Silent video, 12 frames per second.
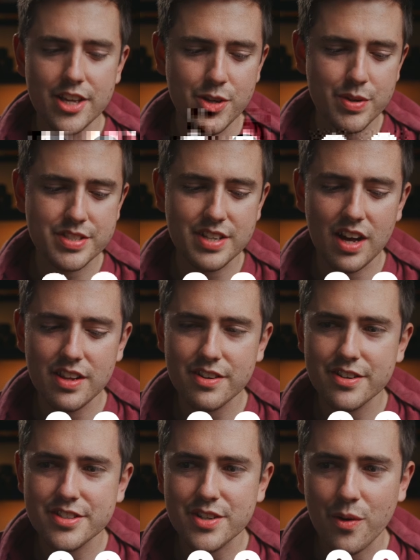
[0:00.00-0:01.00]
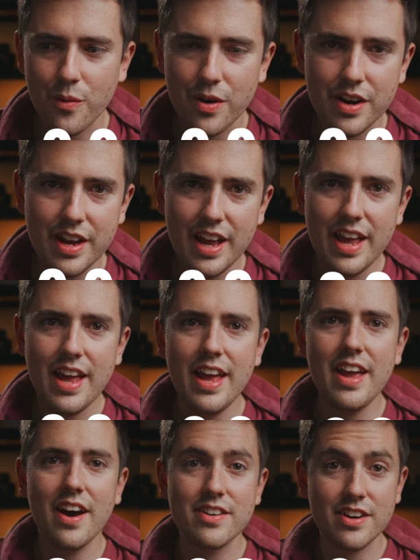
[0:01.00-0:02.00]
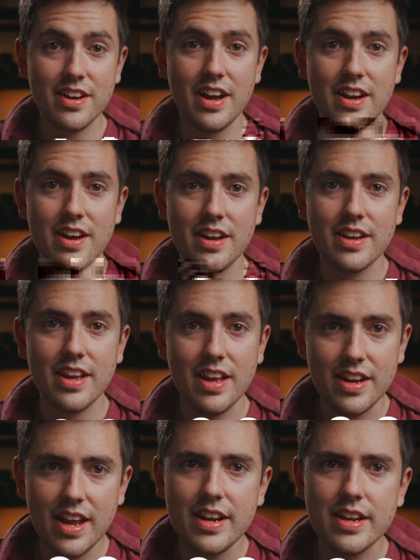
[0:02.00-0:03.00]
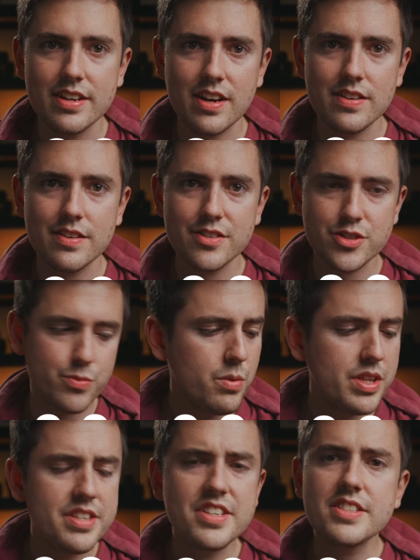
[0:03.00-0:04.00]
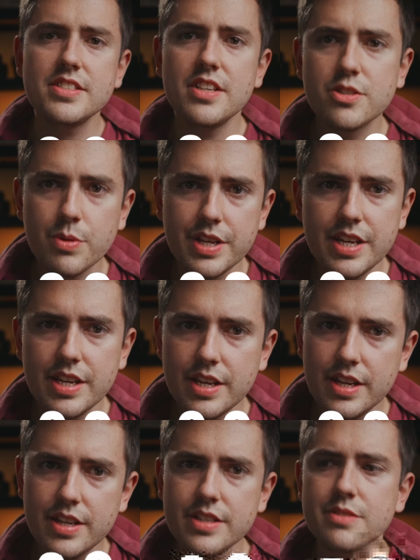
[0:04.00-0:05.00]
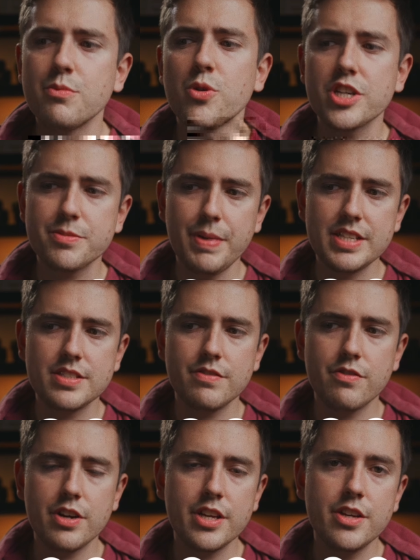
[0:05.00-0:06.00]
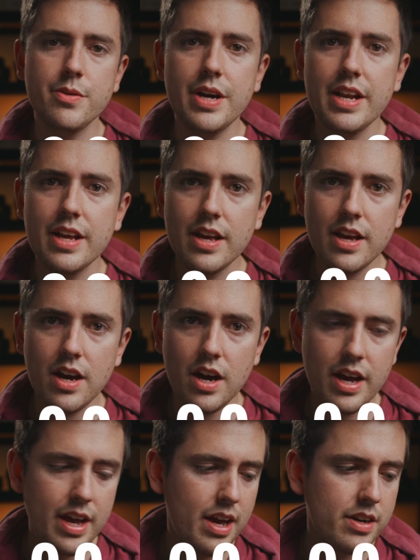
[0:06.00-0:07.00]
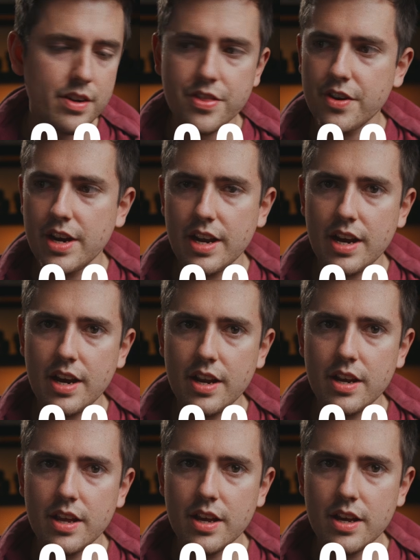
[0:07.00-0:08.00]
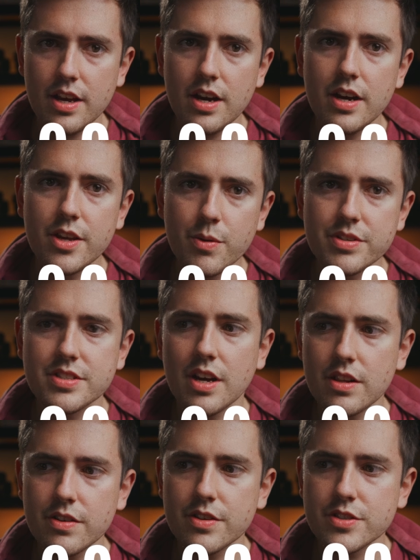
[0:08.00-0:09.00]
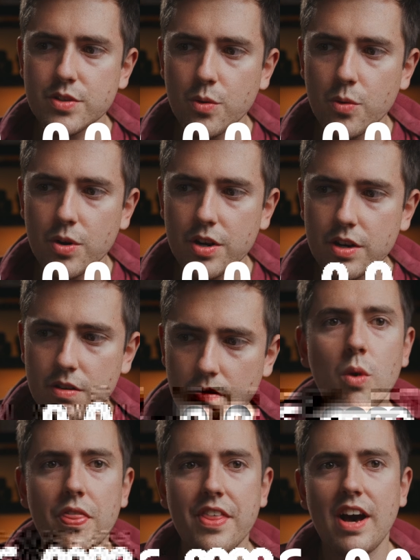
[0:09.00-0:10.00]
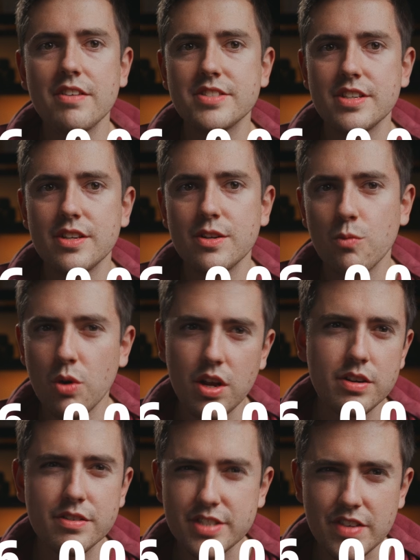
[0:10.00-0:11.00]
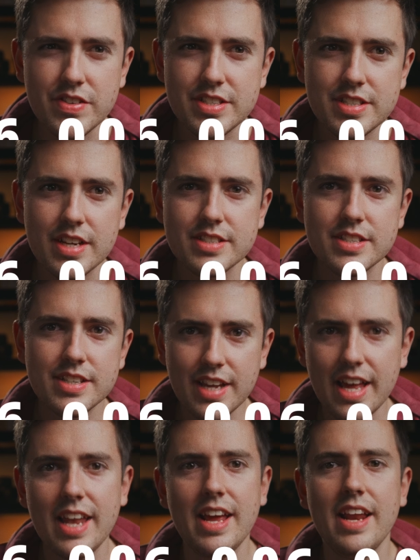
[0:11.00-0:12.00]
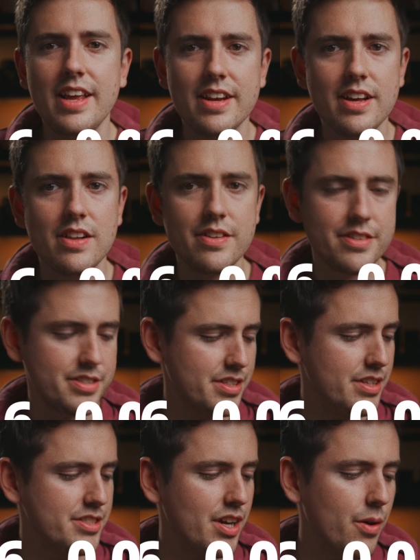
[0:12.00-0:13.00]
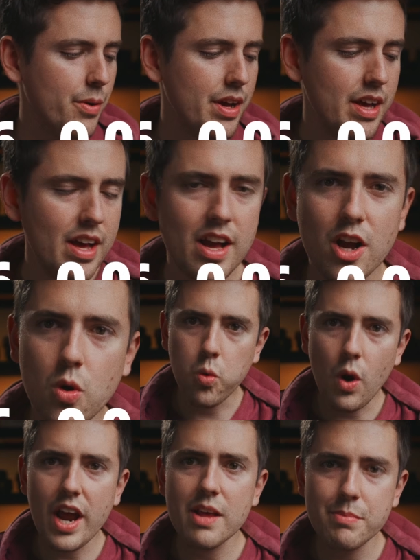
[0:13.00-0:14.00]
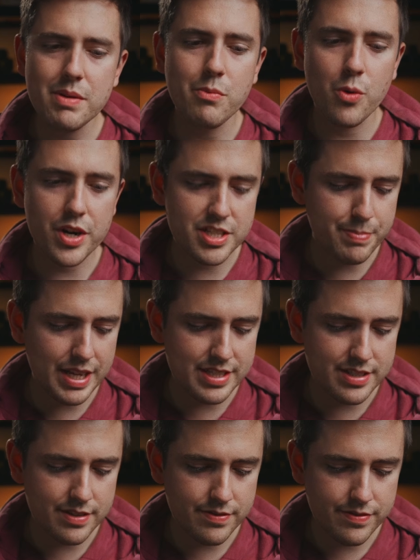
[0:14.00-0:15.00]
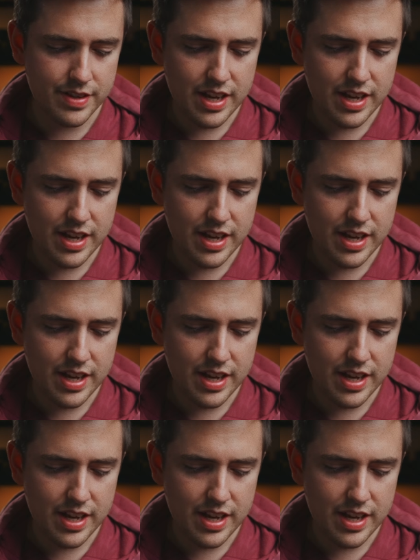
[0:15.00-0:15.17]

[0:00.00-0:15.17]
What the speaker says: US dollars or 899 Canadian dollars, where the 16-28 is more expensive, running you at 839 US dollars or 1,176 Canadian dollars. So quite a bit more expensive.